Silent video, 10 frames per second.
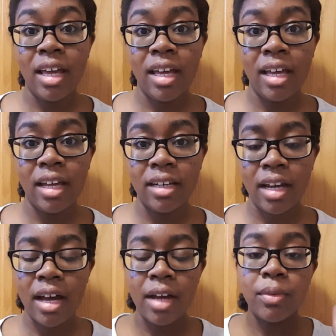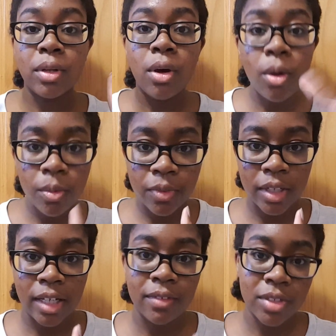and I will
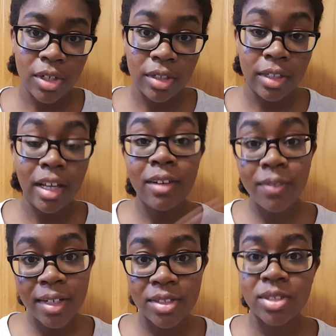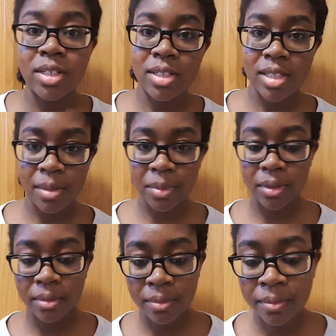hopefully have started and finished in December.
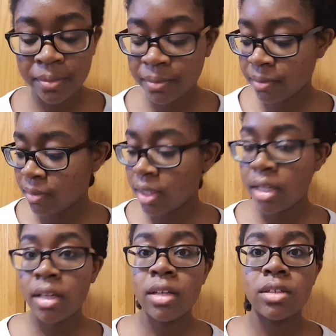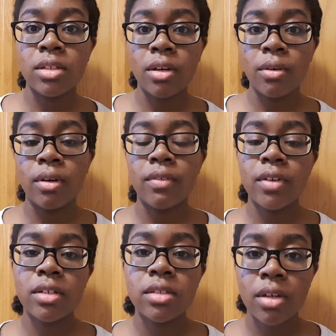So,
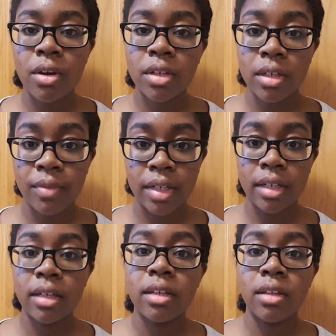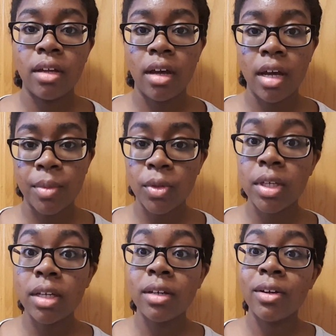first, currently reading. I'm
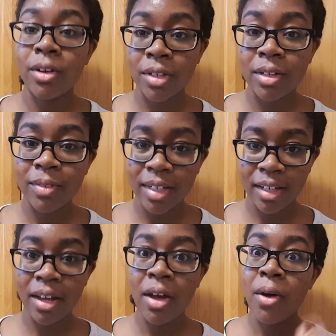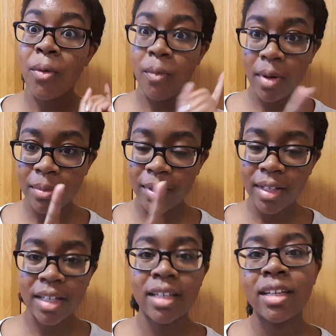only currently reading one
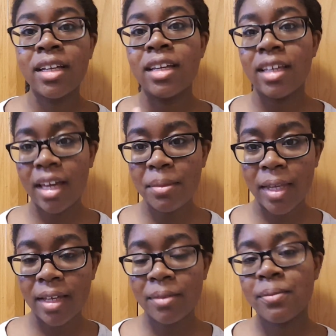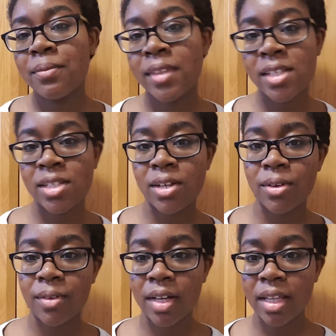book, yay me,
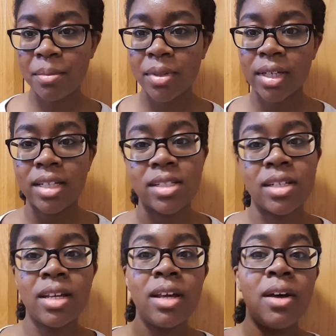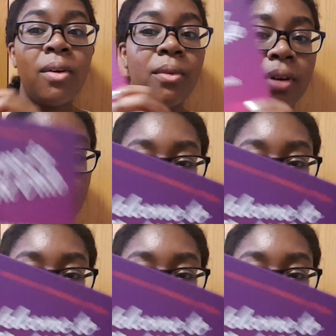so, and that book is Welcome